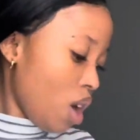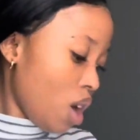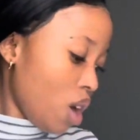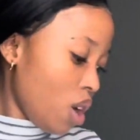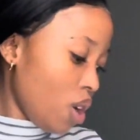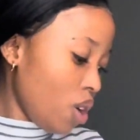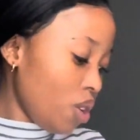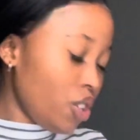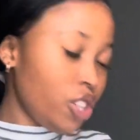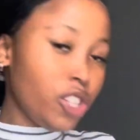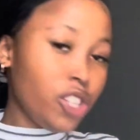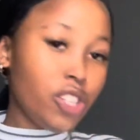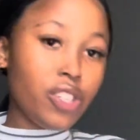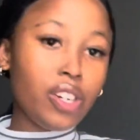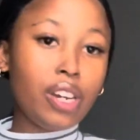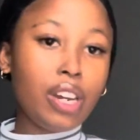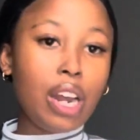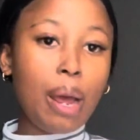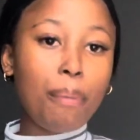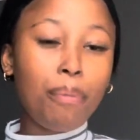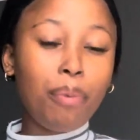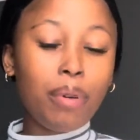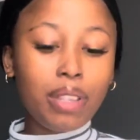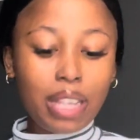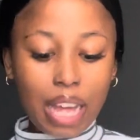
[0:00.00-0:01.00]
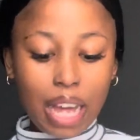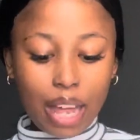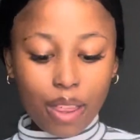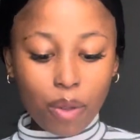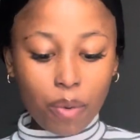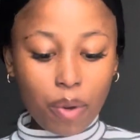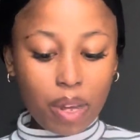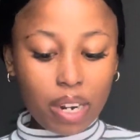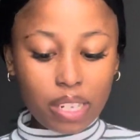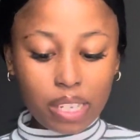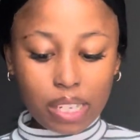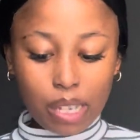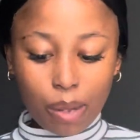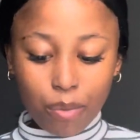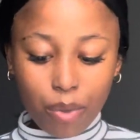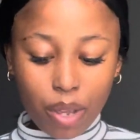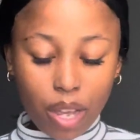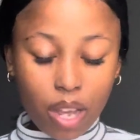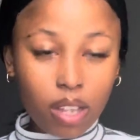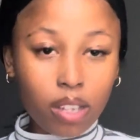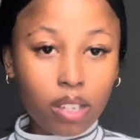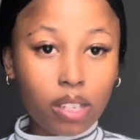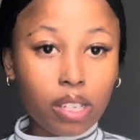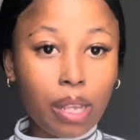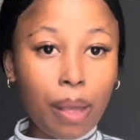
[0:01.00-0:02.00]
Oh shit, I put the other one somewhere
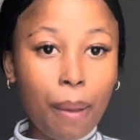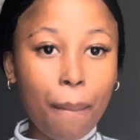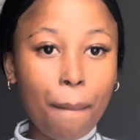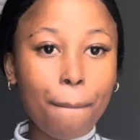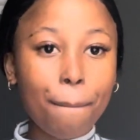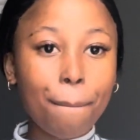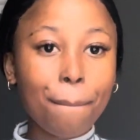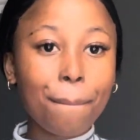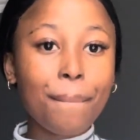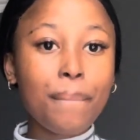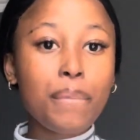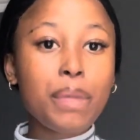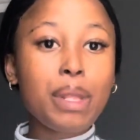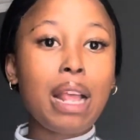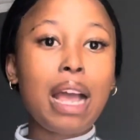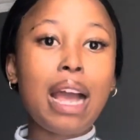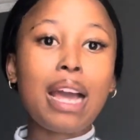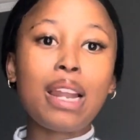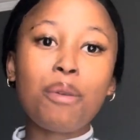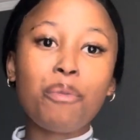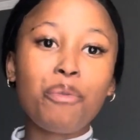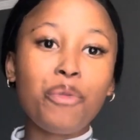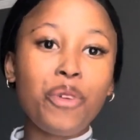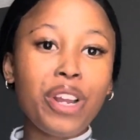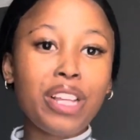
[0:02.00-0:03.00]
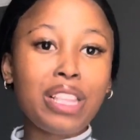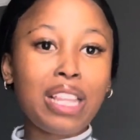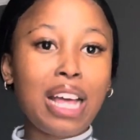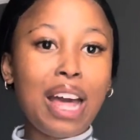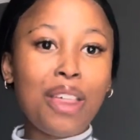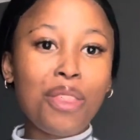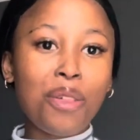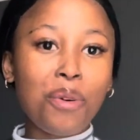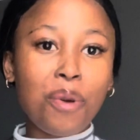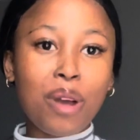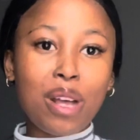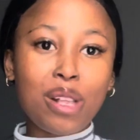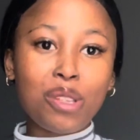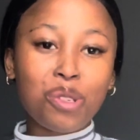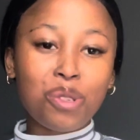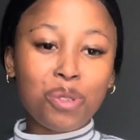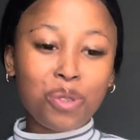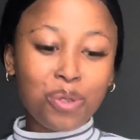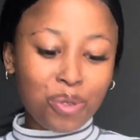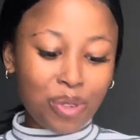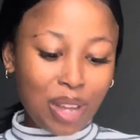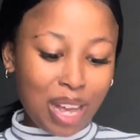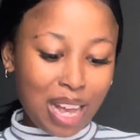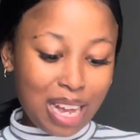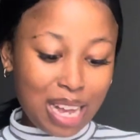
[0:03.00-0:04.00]
else. And I'm wearing the other one, so
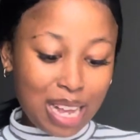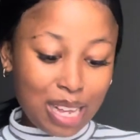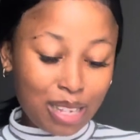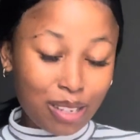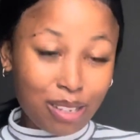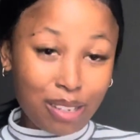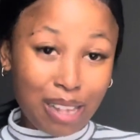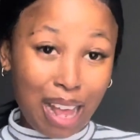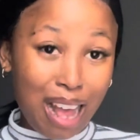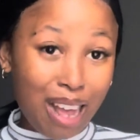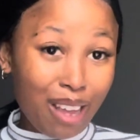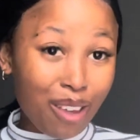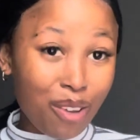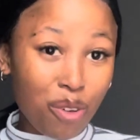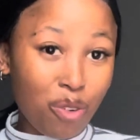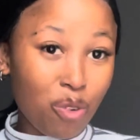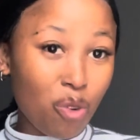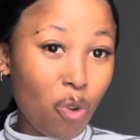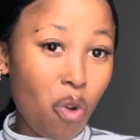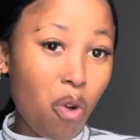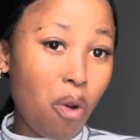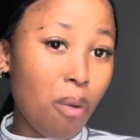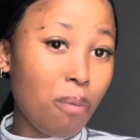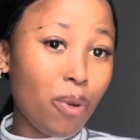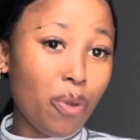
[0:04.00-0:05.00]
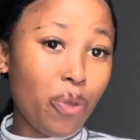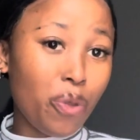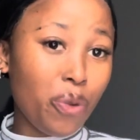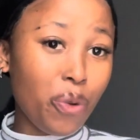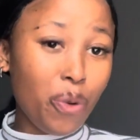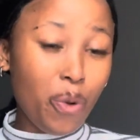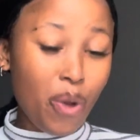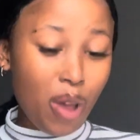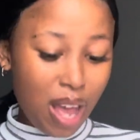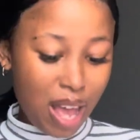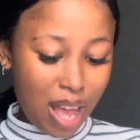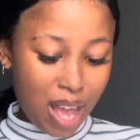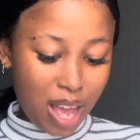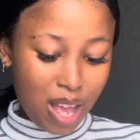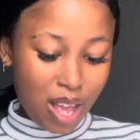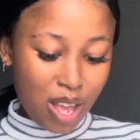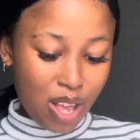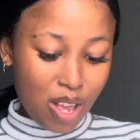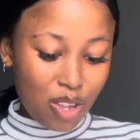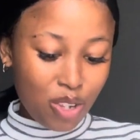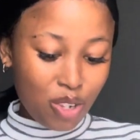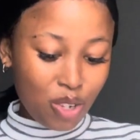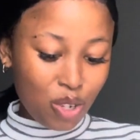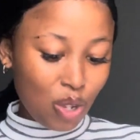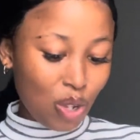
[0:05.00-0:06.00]
I'm going to combo though.
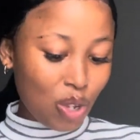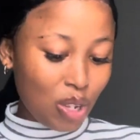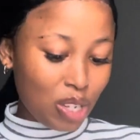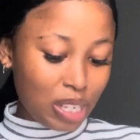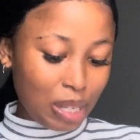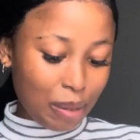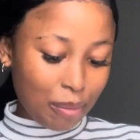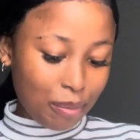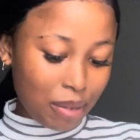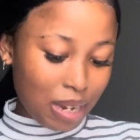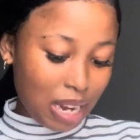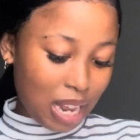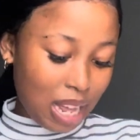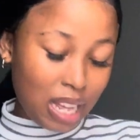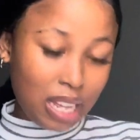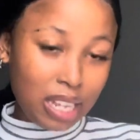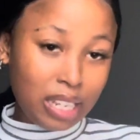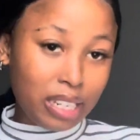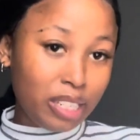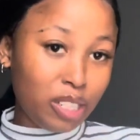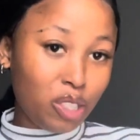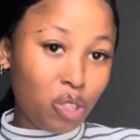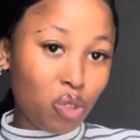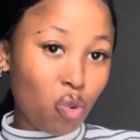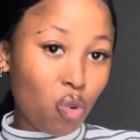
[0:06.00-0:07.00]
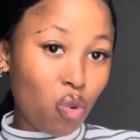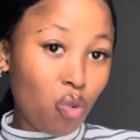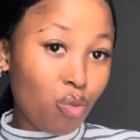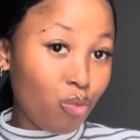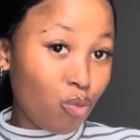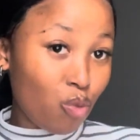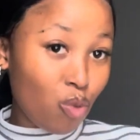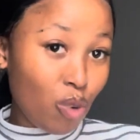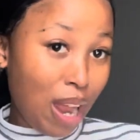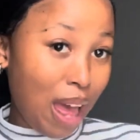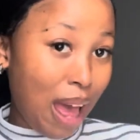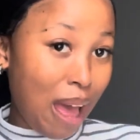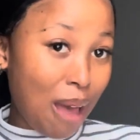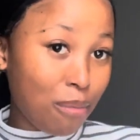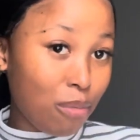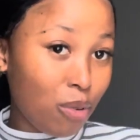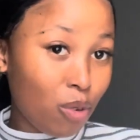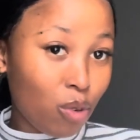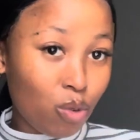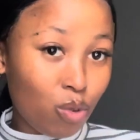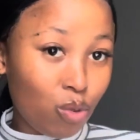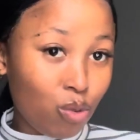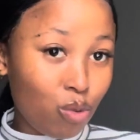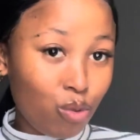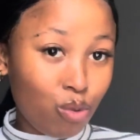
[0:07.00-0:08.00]
So I'm going to combo the other
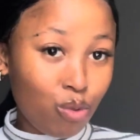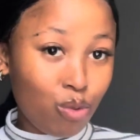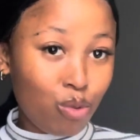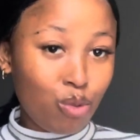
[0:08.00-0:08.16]
one.